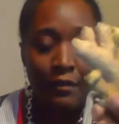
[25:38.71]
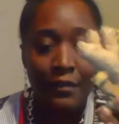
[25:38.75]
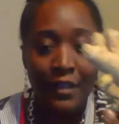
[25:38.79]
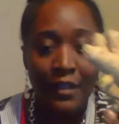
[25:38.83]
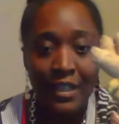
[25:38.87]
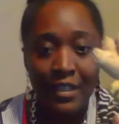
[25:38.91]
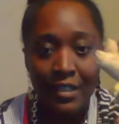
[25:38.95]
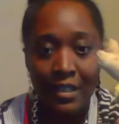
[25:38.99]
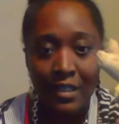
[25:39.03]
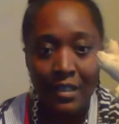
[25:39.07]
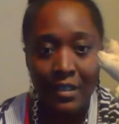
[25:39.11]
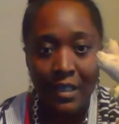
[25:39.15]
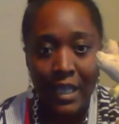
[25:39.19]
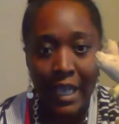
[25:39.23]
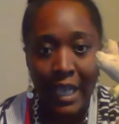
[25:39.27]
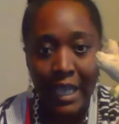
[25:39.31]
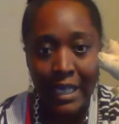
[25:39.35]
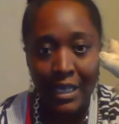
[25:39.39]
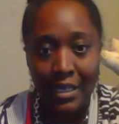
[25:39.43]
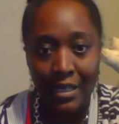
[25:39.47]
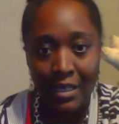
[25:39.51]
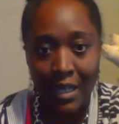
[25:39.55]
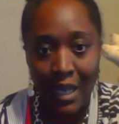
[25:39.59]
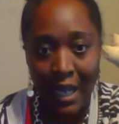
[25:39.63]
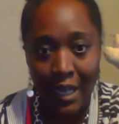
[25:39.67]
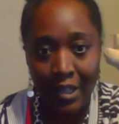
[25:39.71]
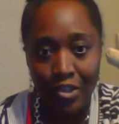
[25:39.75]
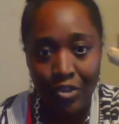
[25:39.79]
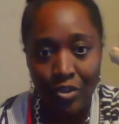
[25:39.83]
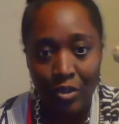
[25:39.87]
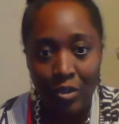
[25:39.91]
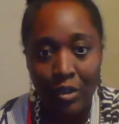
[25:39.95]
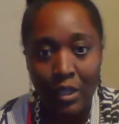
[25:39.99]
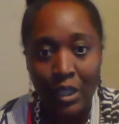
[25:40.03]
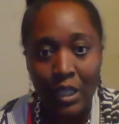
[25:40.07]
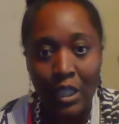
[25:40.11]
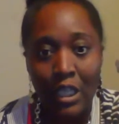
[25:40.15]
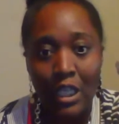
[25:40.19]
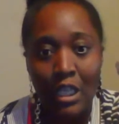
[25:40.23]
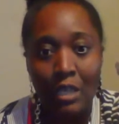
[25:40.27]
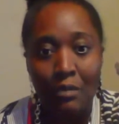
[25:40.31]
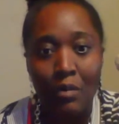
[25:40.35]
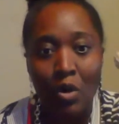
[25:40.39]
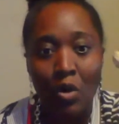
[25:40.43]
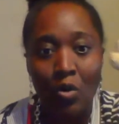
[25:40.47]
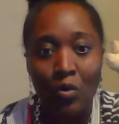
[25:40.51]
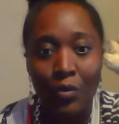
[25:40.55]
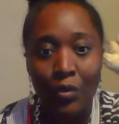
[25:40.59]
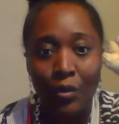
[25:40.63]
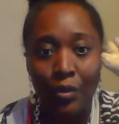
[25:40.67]
This is a natural
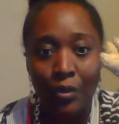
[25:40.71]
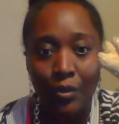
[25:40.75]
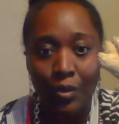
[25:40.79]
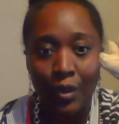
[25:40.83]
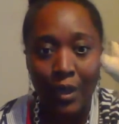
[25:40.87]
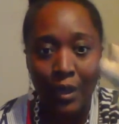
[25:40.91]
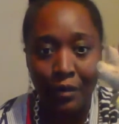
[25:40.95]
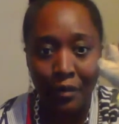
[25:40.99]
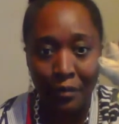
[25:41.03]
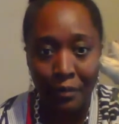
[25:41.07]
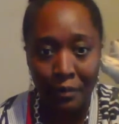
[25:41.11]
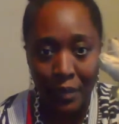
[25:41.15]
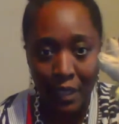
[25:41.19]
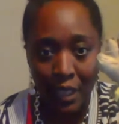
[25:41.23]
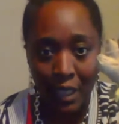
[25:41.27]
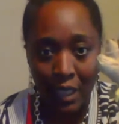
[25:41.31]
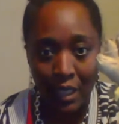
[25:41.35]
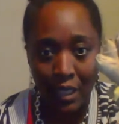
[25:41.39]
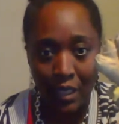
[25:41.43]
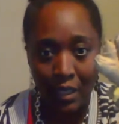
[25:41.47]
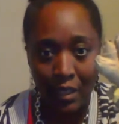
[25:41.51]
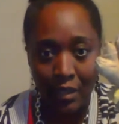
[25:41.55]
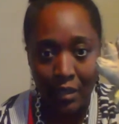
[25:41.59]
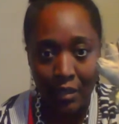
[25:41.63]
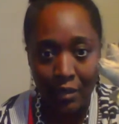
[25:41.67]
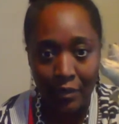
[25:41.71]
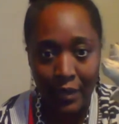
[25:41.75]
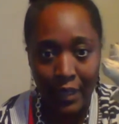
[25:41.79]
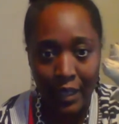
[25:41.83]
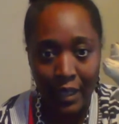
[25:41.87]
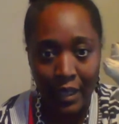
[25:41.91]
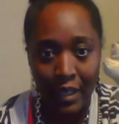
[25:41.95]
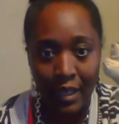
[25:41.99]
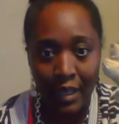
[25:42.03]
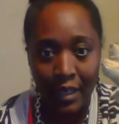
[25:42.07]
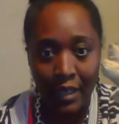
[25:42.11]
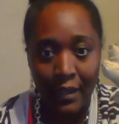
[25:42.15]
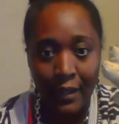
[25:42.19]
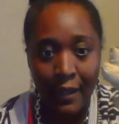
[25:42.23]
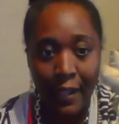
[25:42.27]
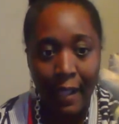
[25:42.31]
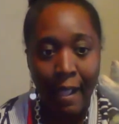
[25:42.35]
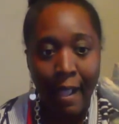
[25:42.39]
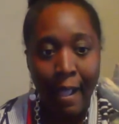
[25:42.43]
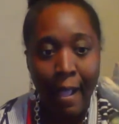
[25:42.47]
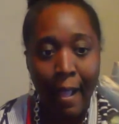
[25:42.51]
chemotherapy, okay?